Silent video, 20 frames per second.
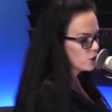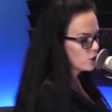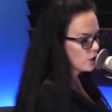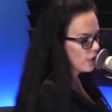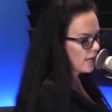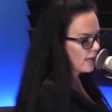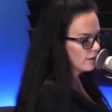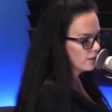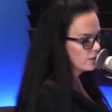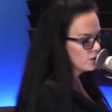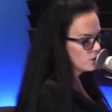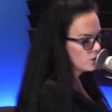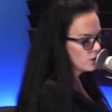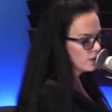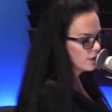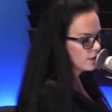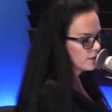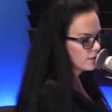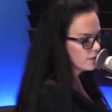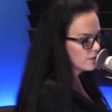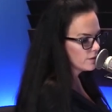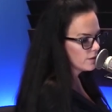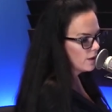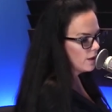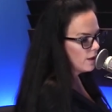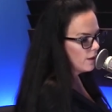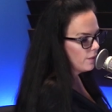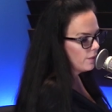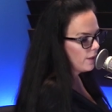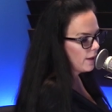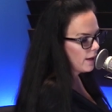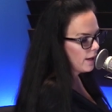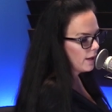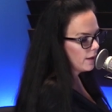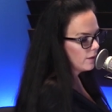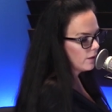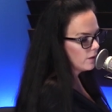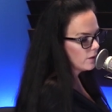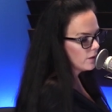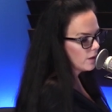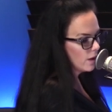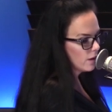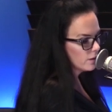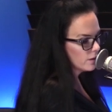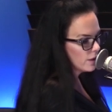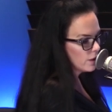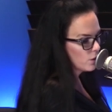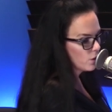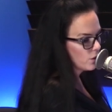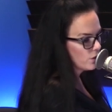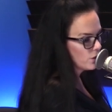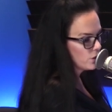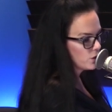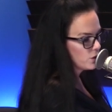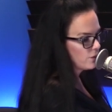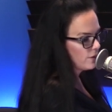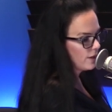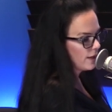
challenges that a young leader that you've